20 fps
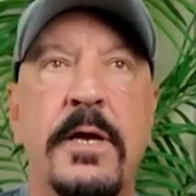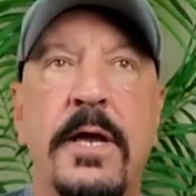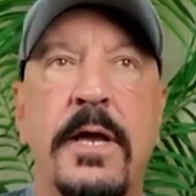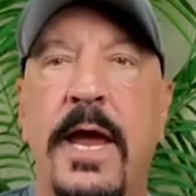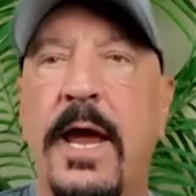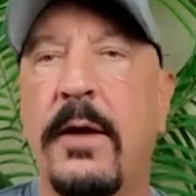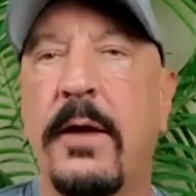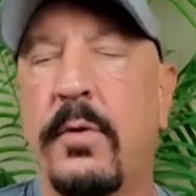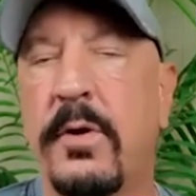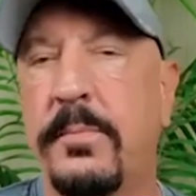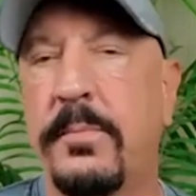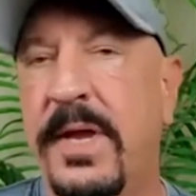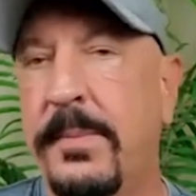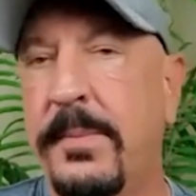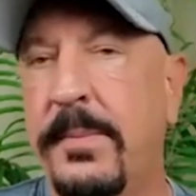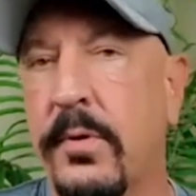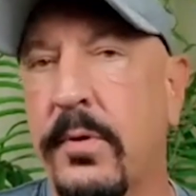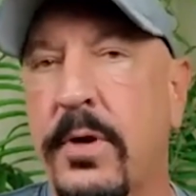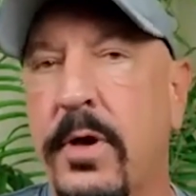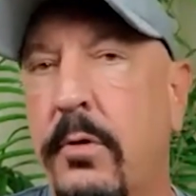And when
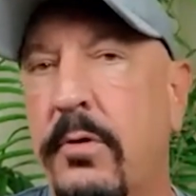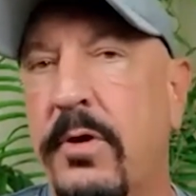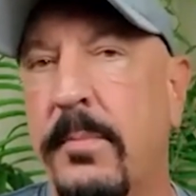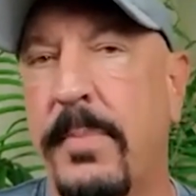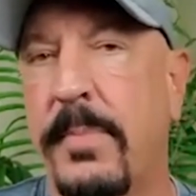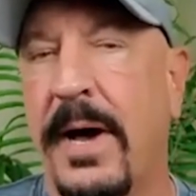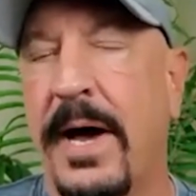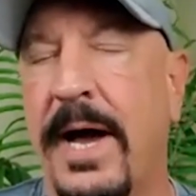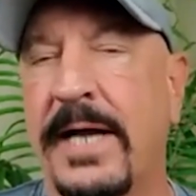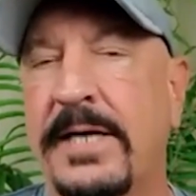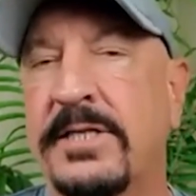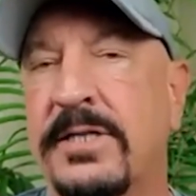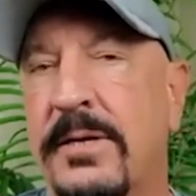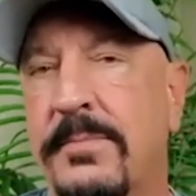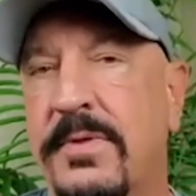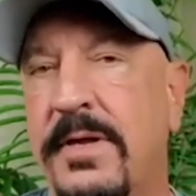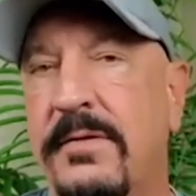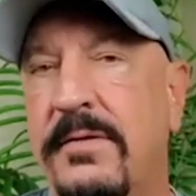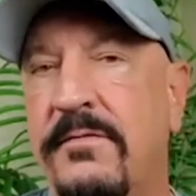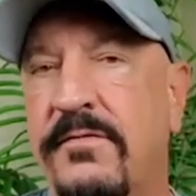people go to buy
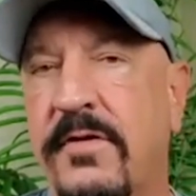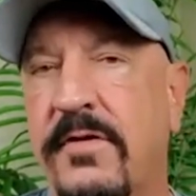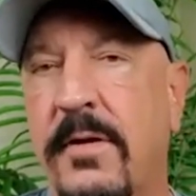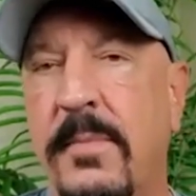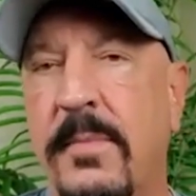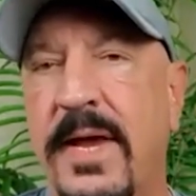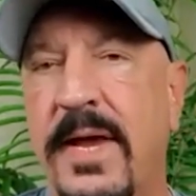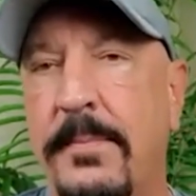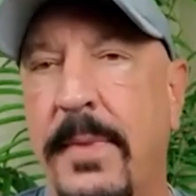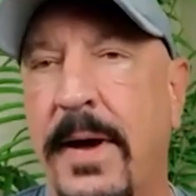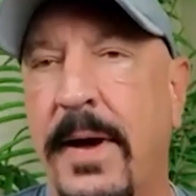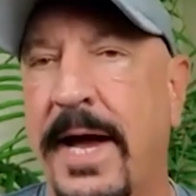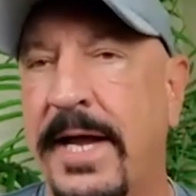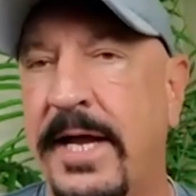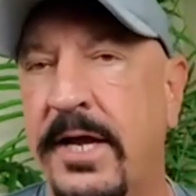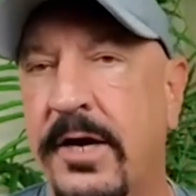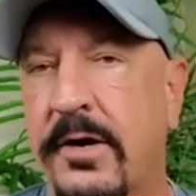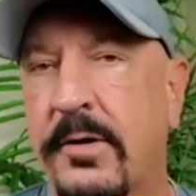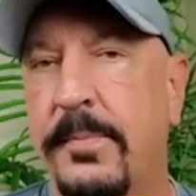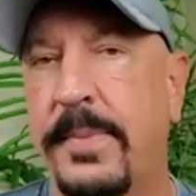something from a buy
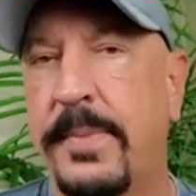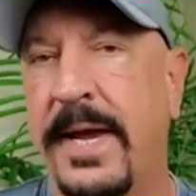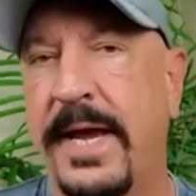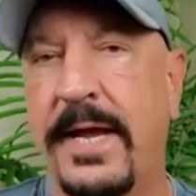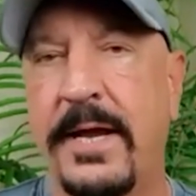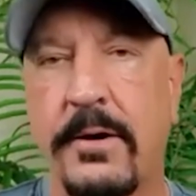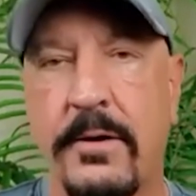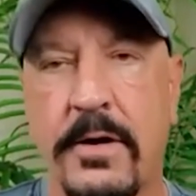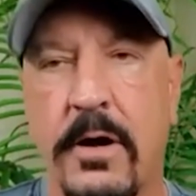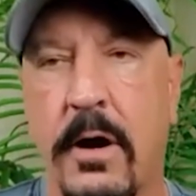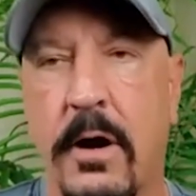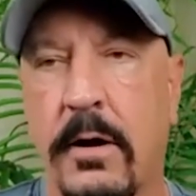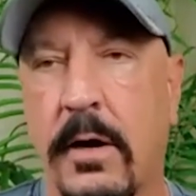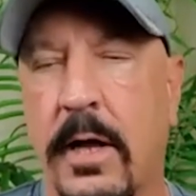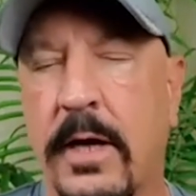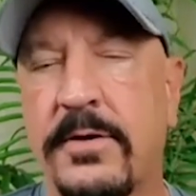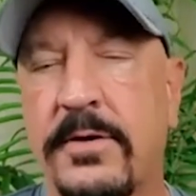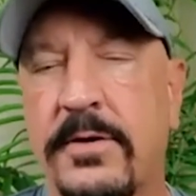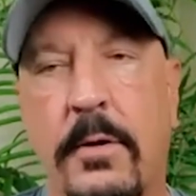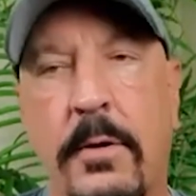here, pay here car
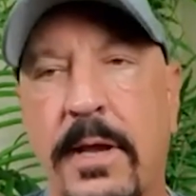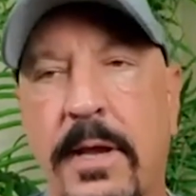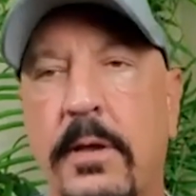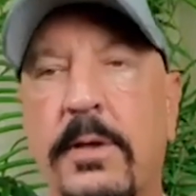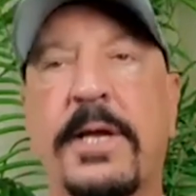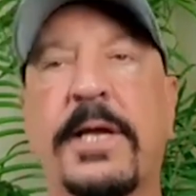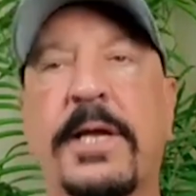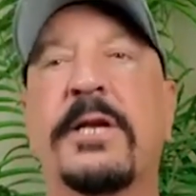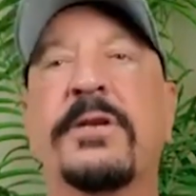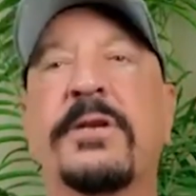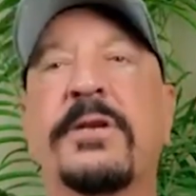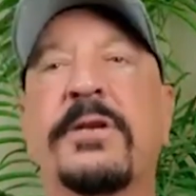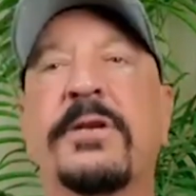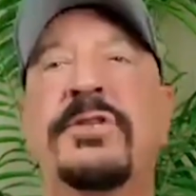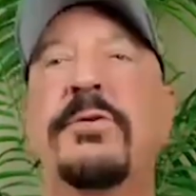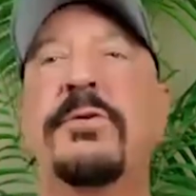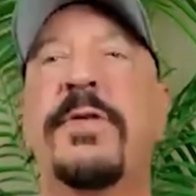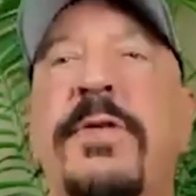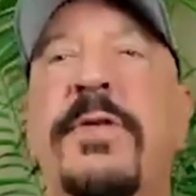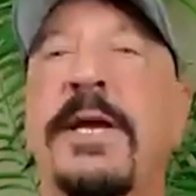lot, they're only looking at two
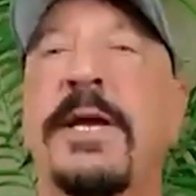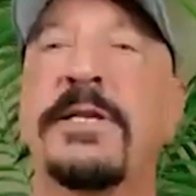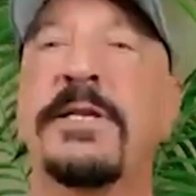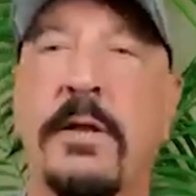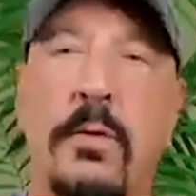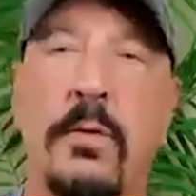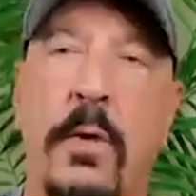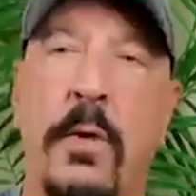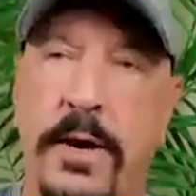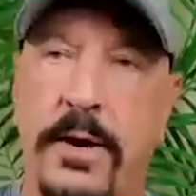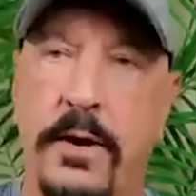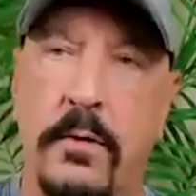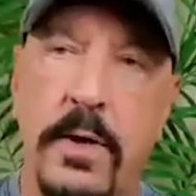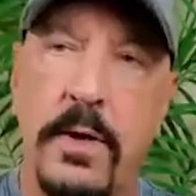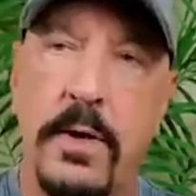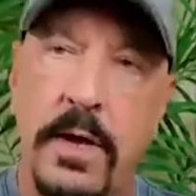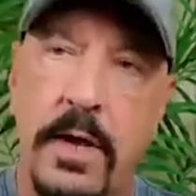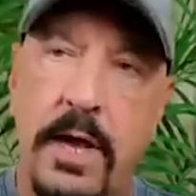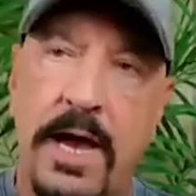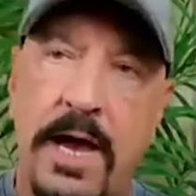things. They only want to know
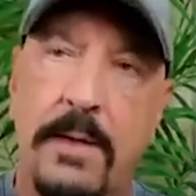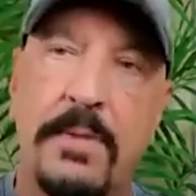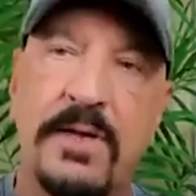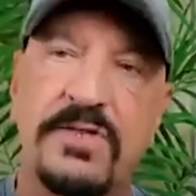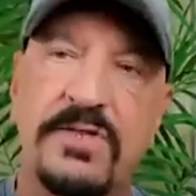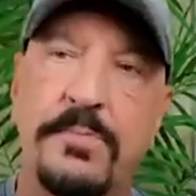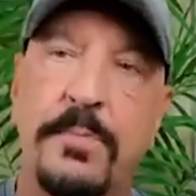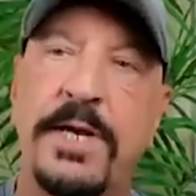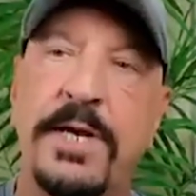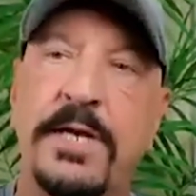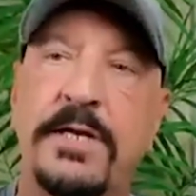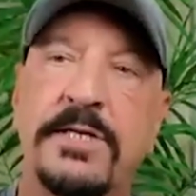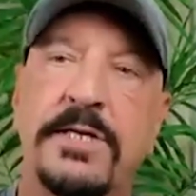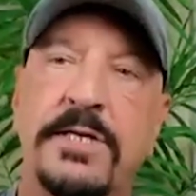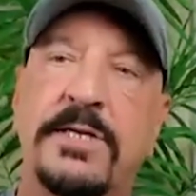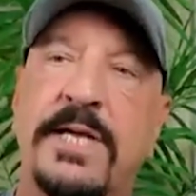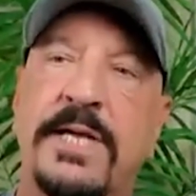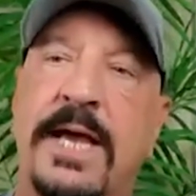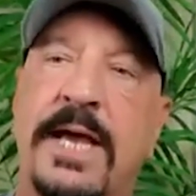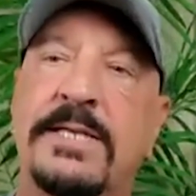how much money does
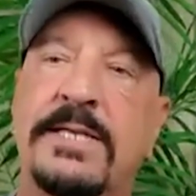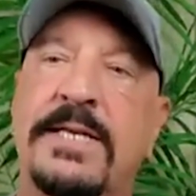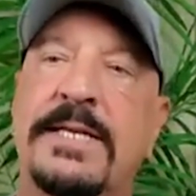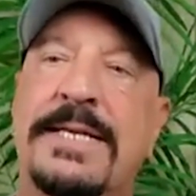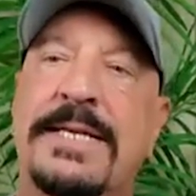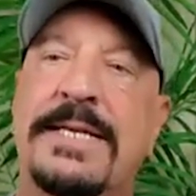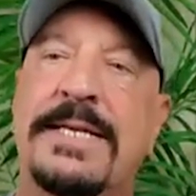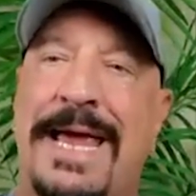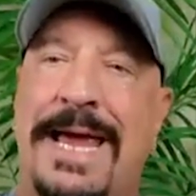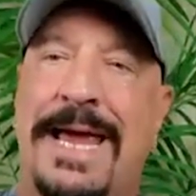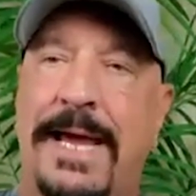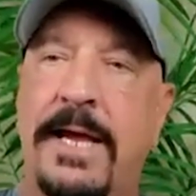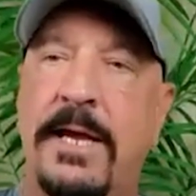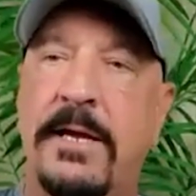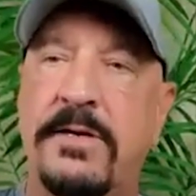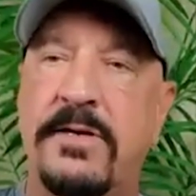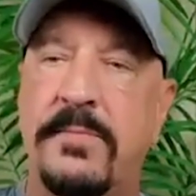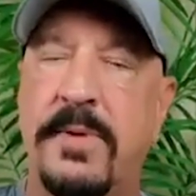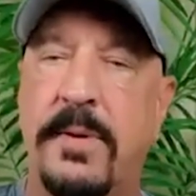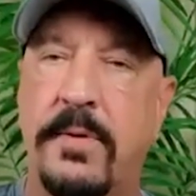it take today
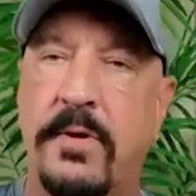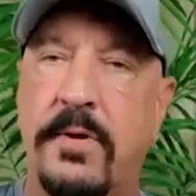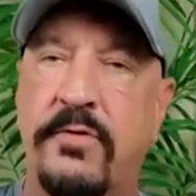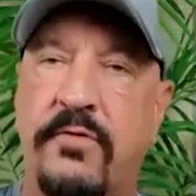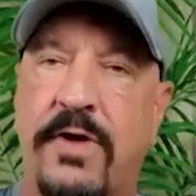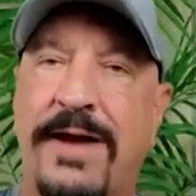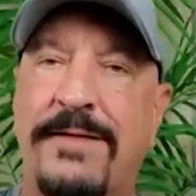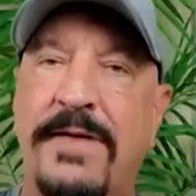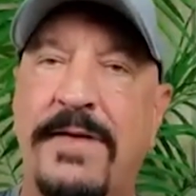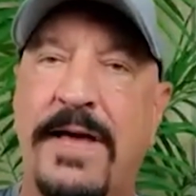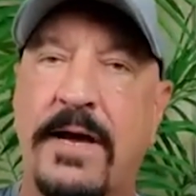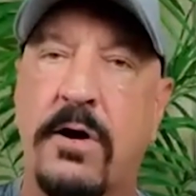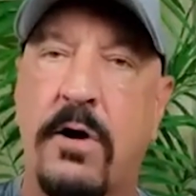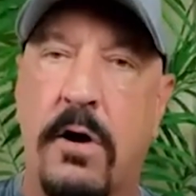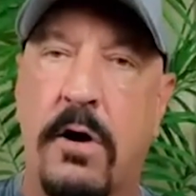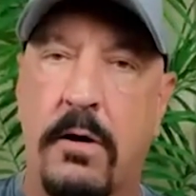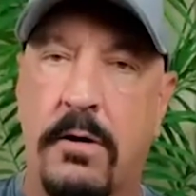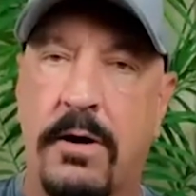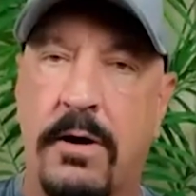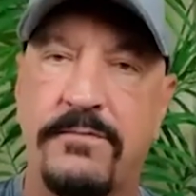to be able to drive that
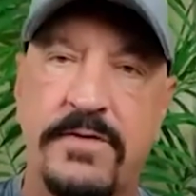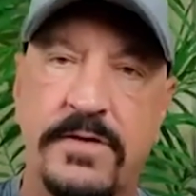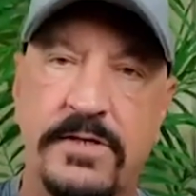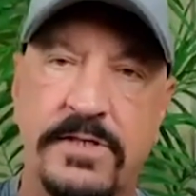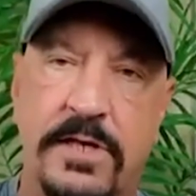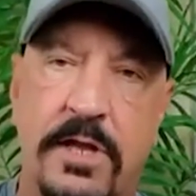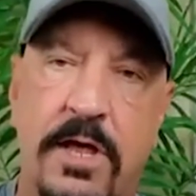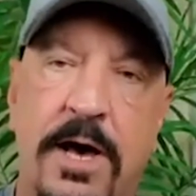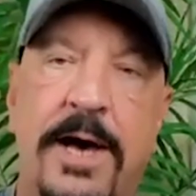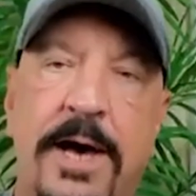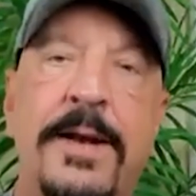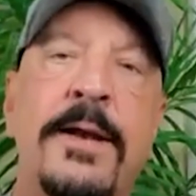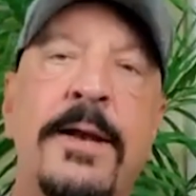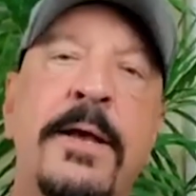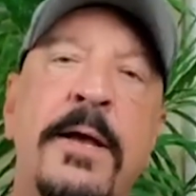car off this lot,